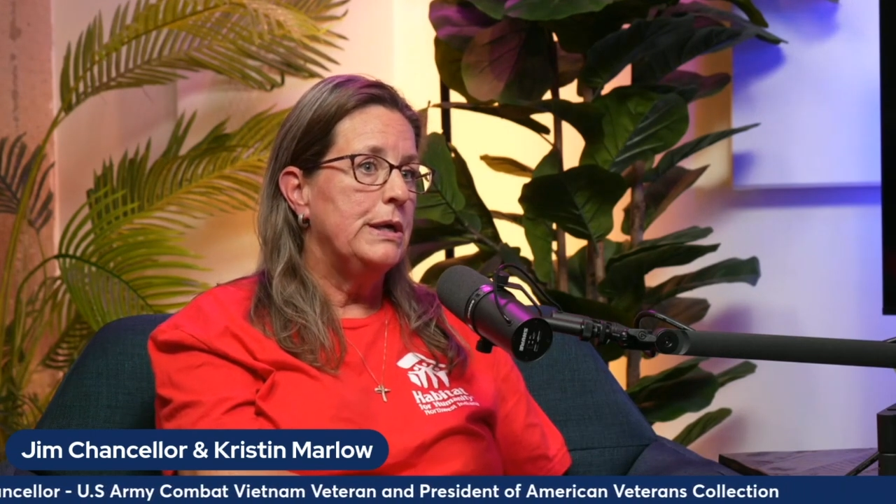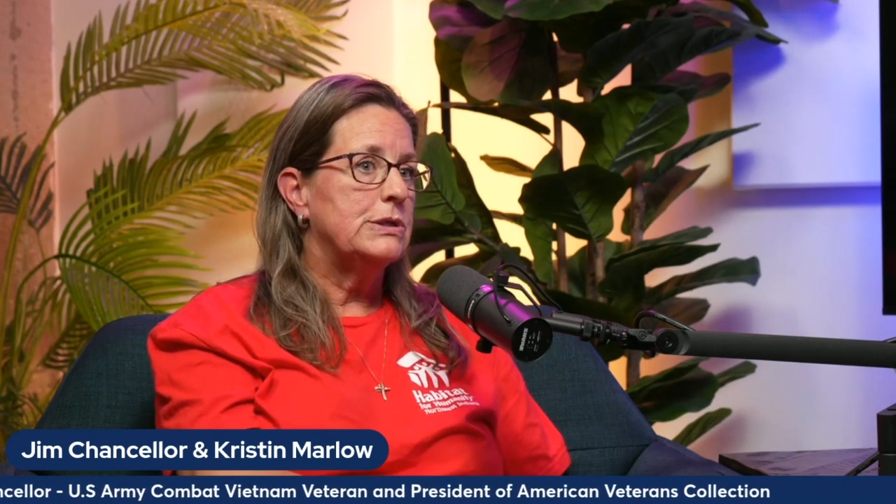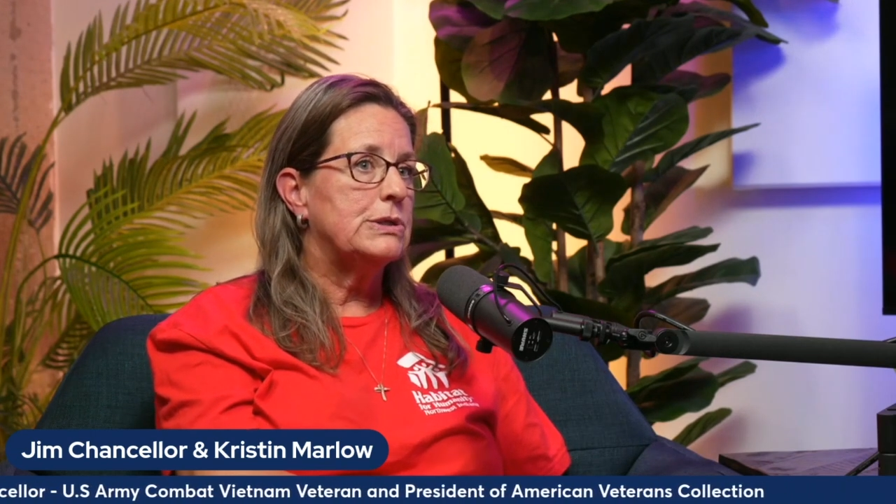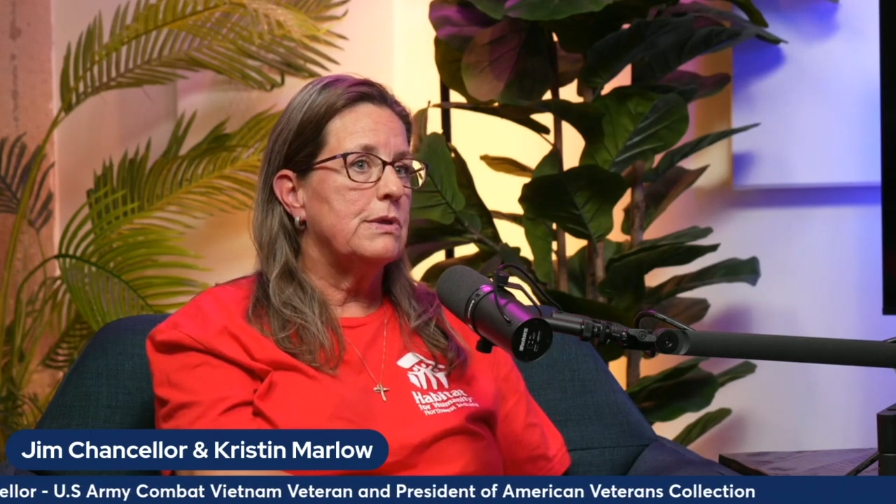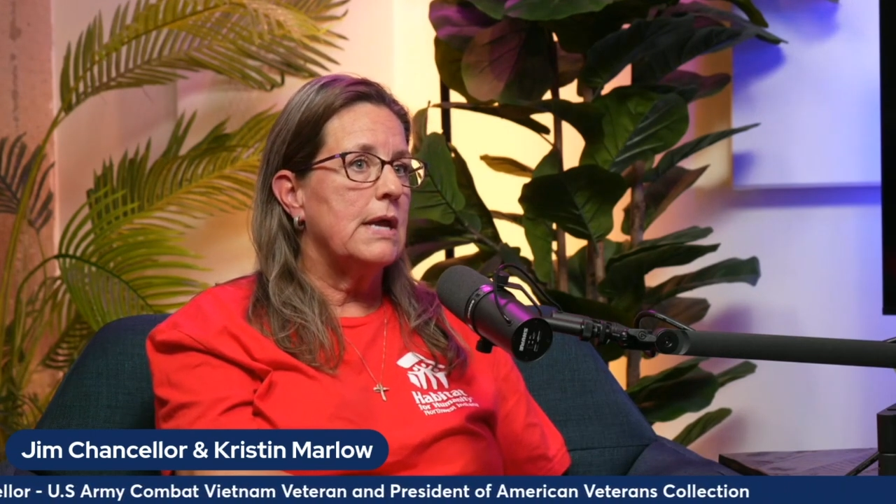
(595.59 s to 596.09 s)

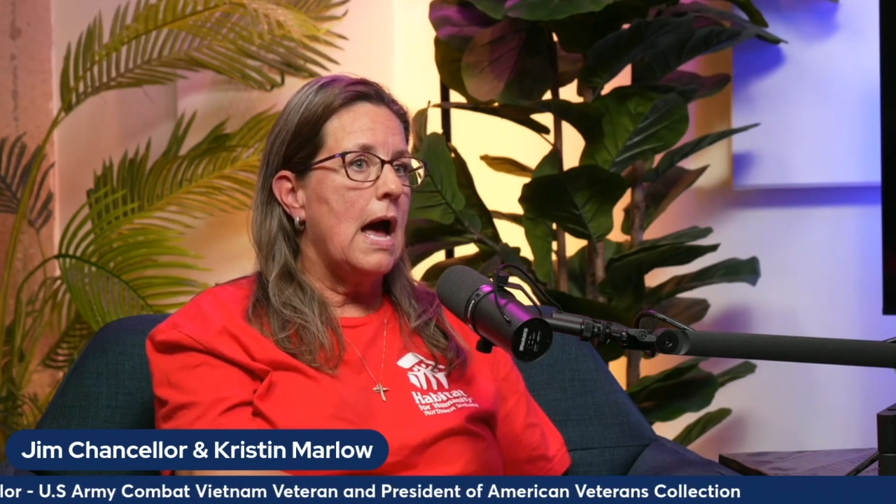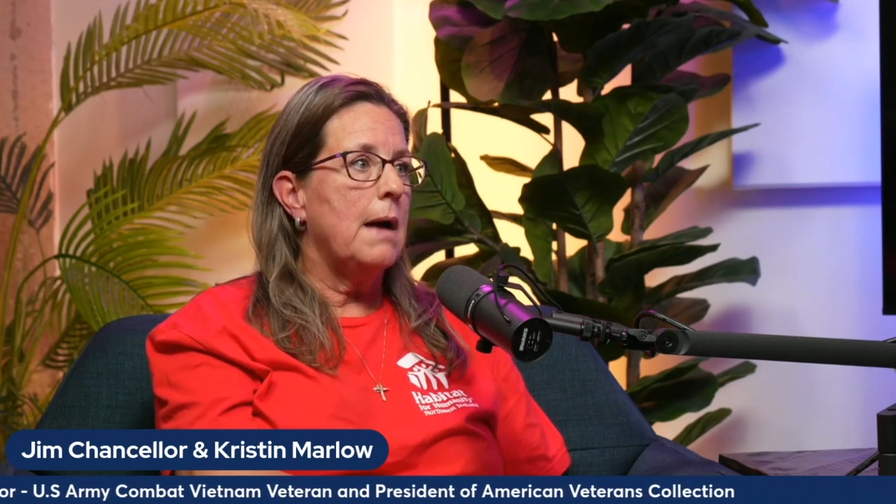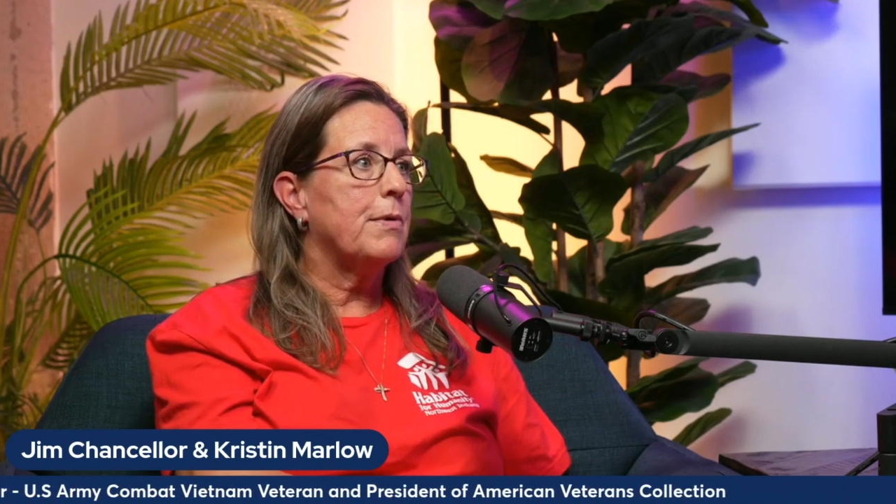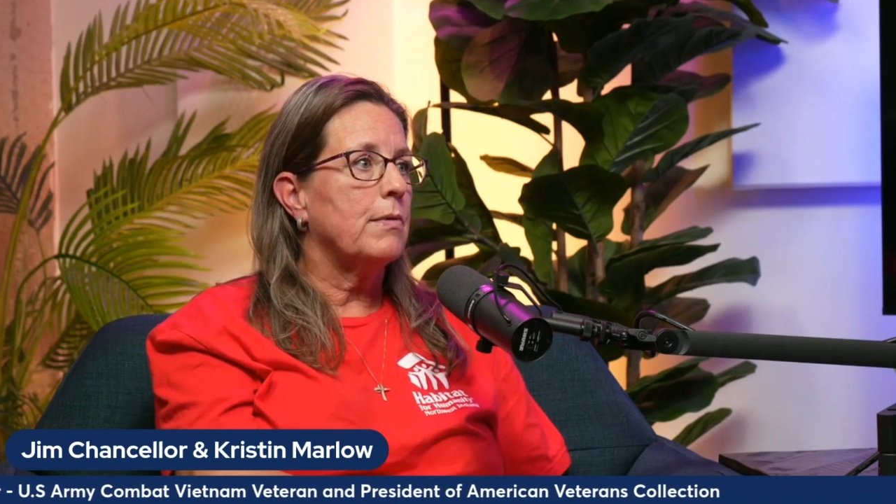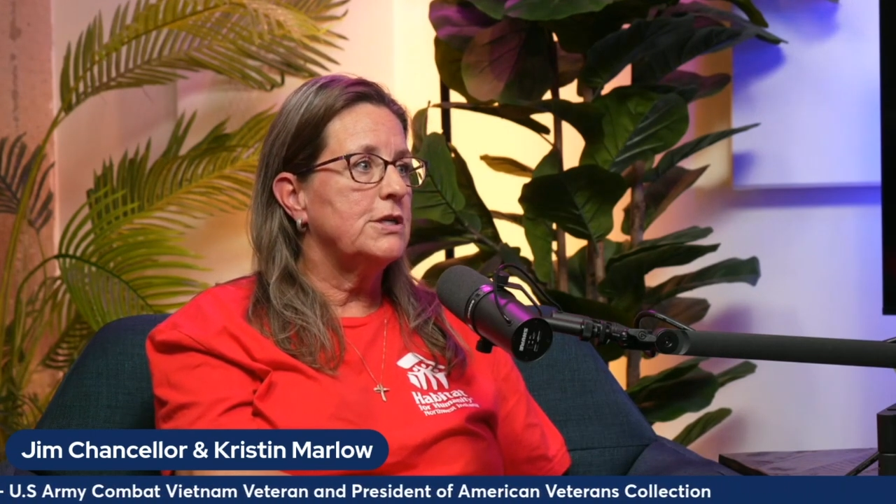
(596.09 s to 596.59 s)
So the
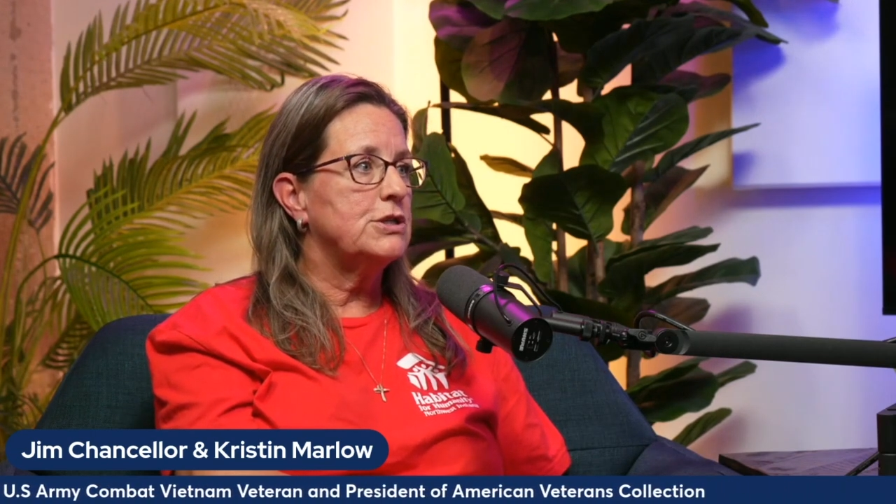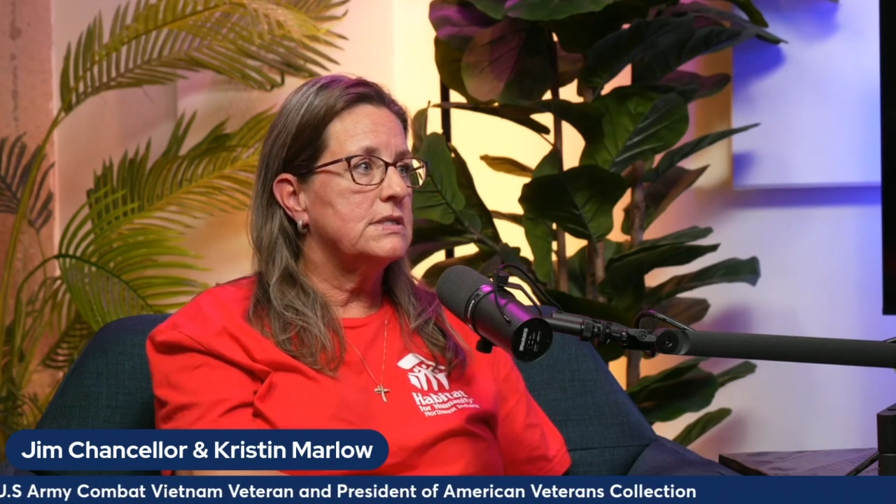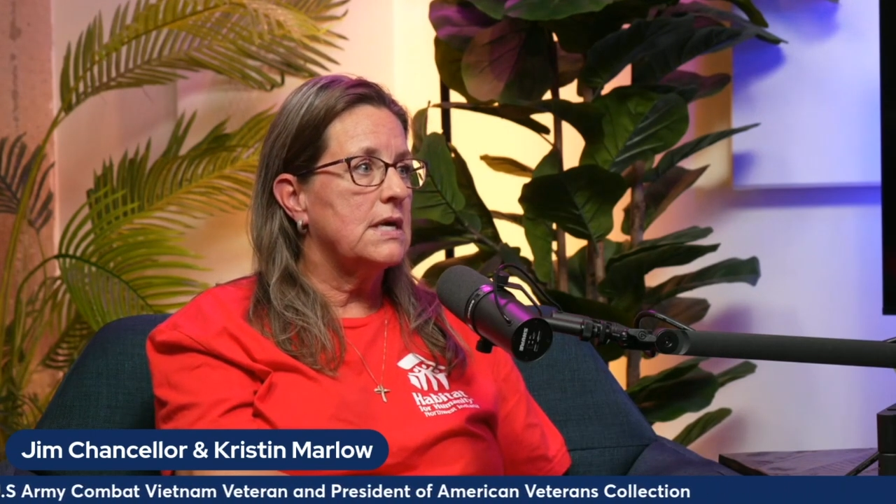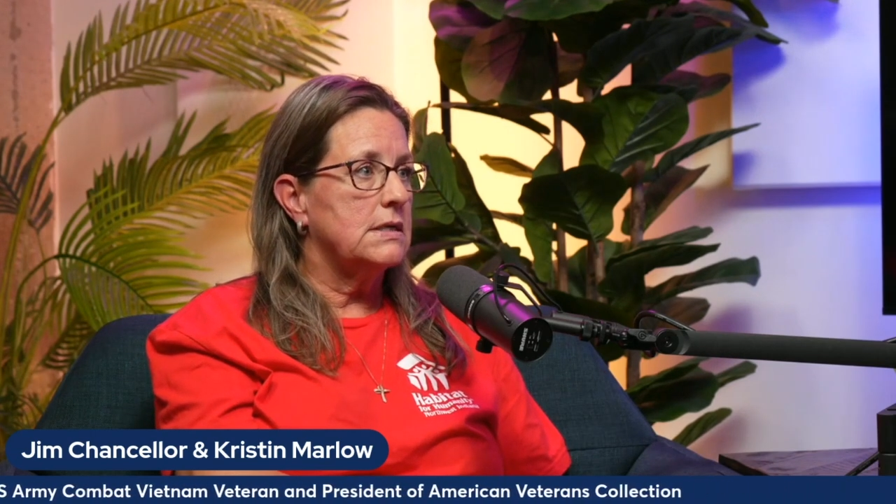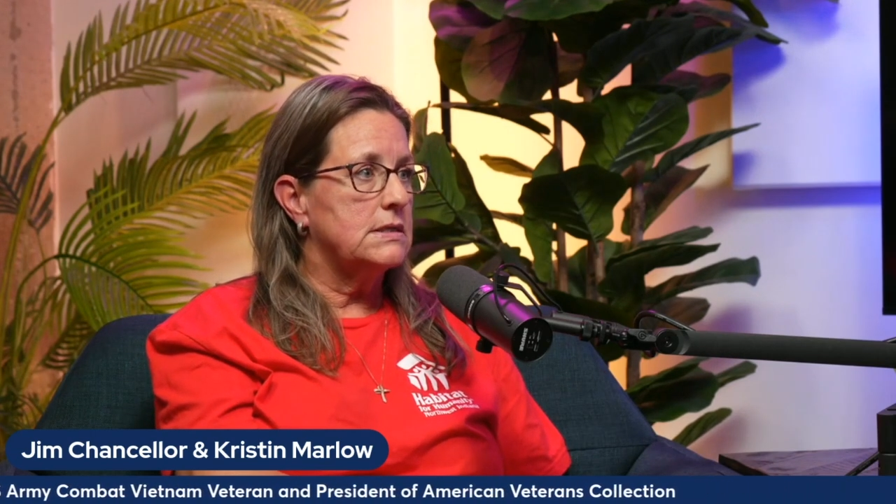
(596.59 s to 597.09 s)
operations
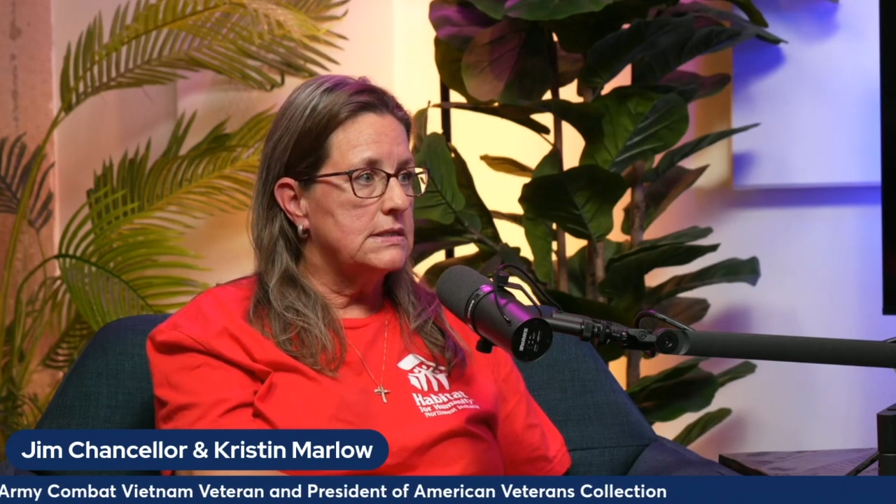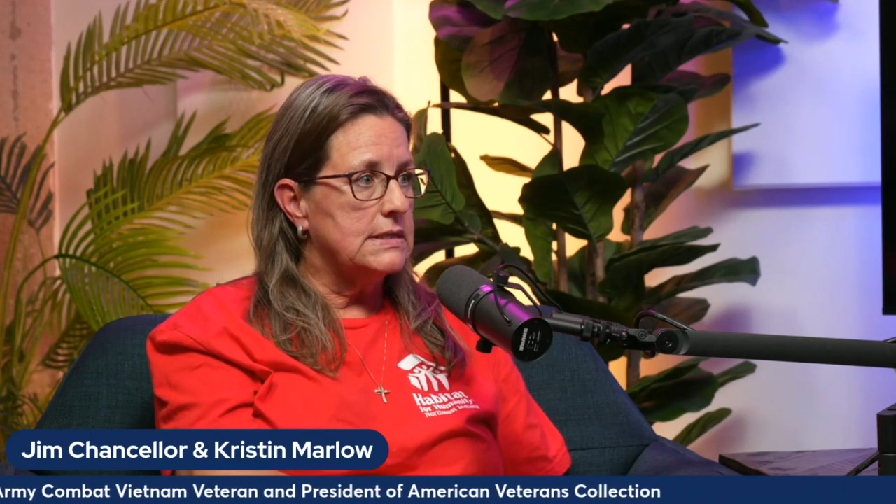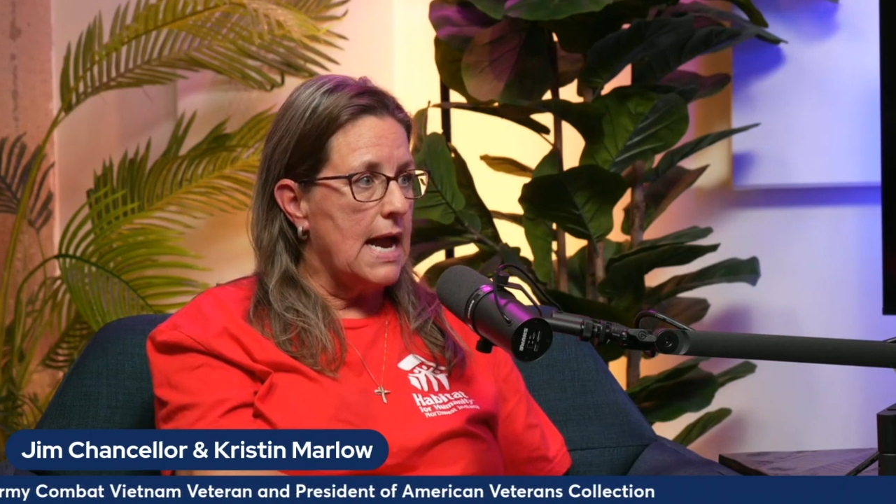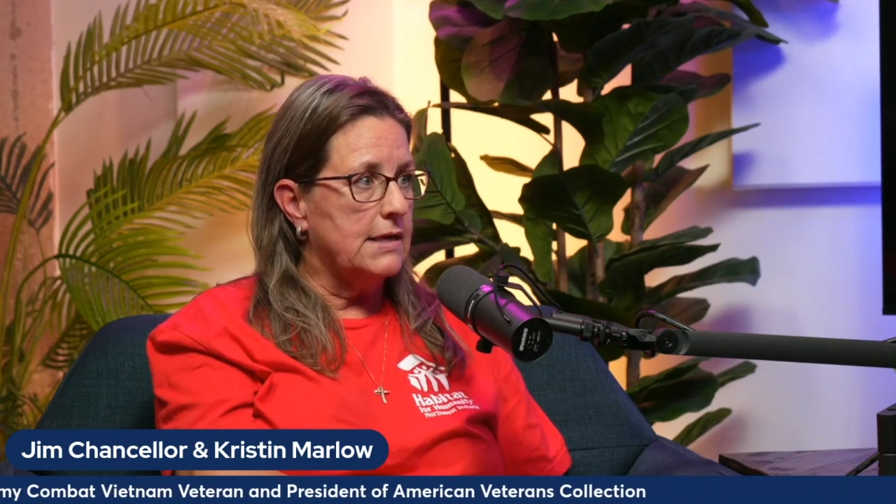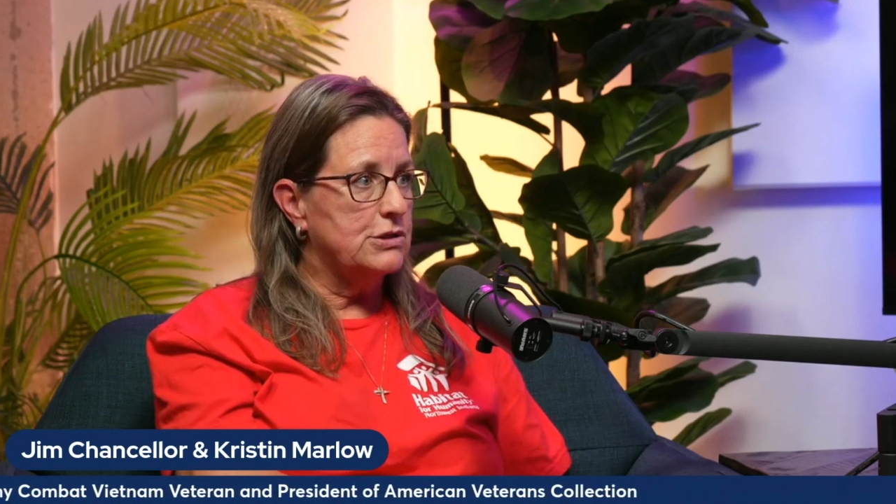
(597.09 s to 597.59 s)
on a
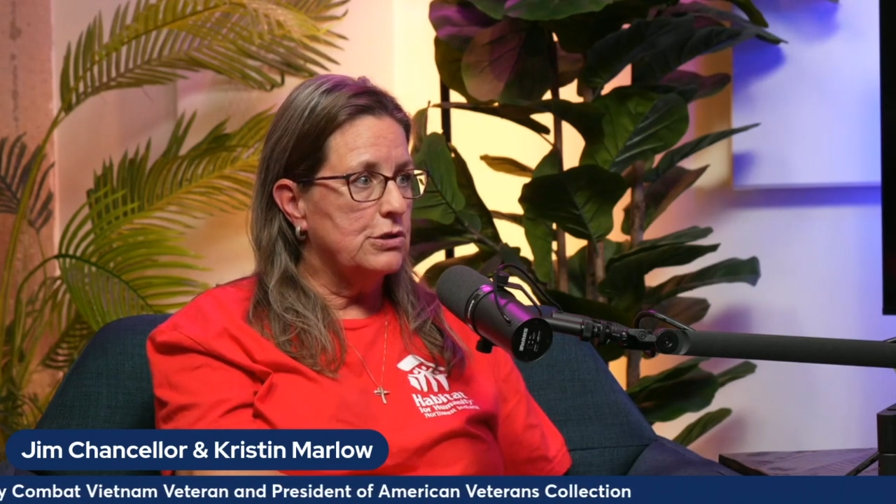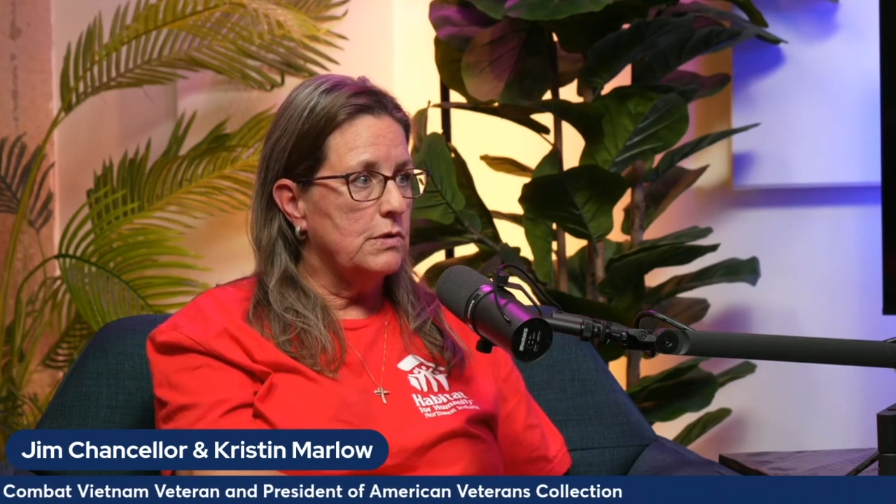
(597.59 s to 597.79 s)
disaster